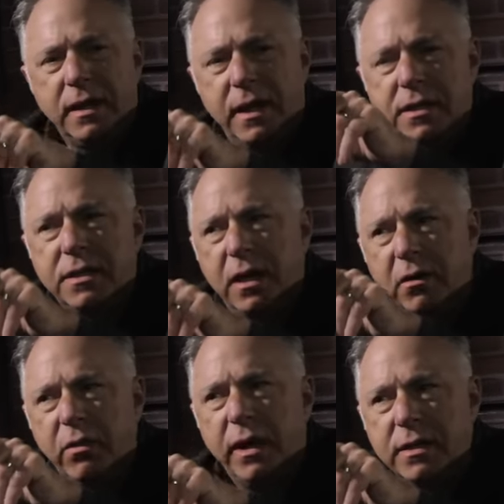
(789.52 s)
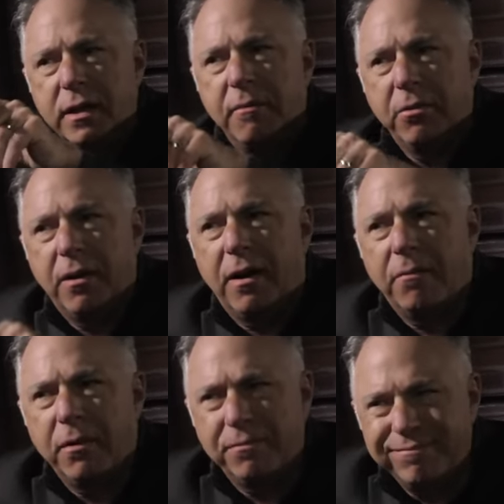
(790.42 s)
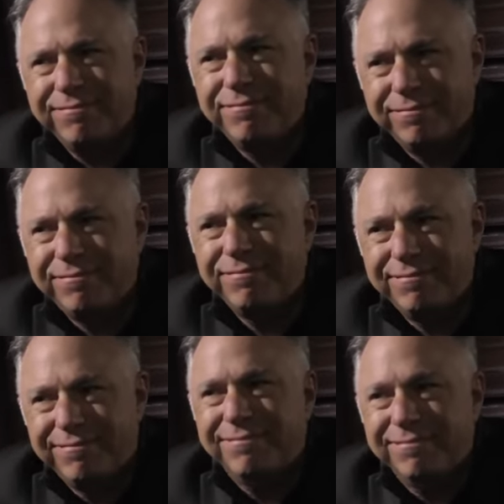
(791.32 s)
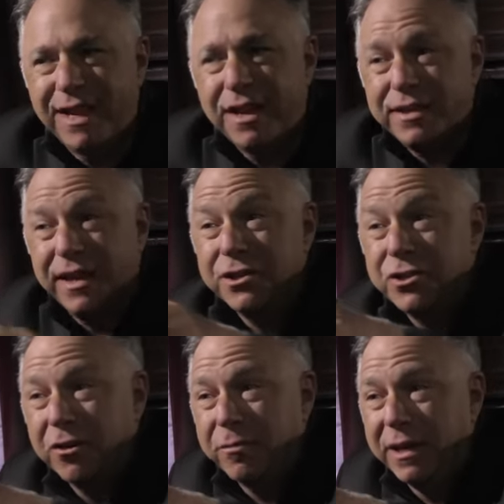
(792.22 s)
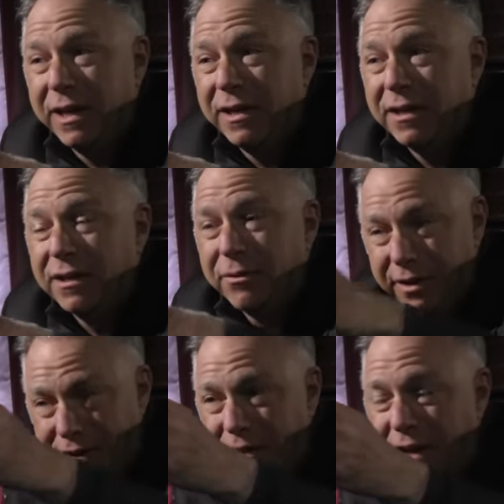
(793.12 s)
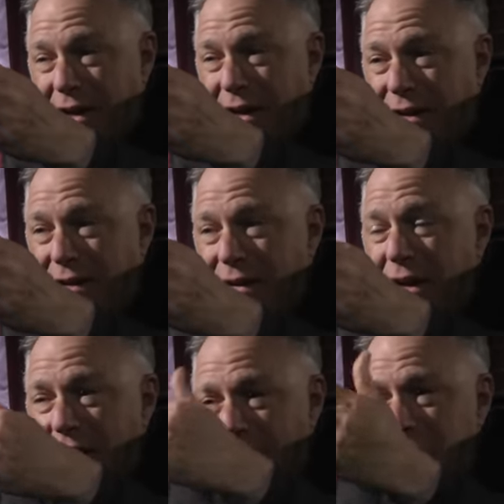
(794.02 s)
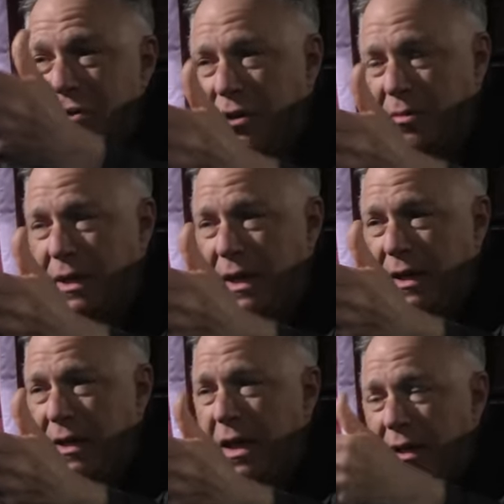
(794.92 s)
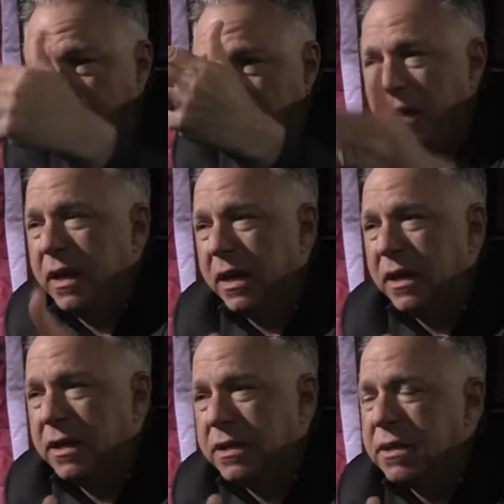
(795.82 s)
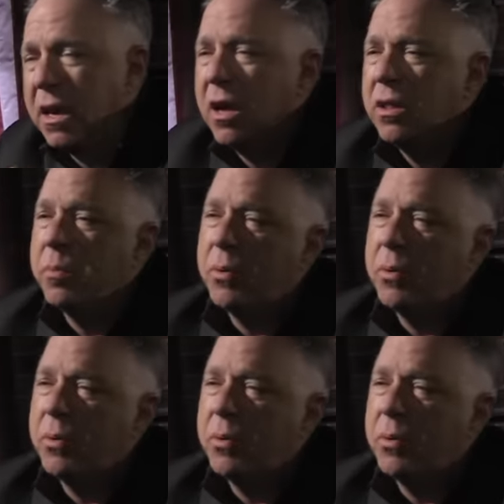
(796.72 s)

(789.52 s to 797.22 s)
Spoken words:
teensy-weensy problem. You see, in Germany, where you're talking here, in Germany, the thing is, the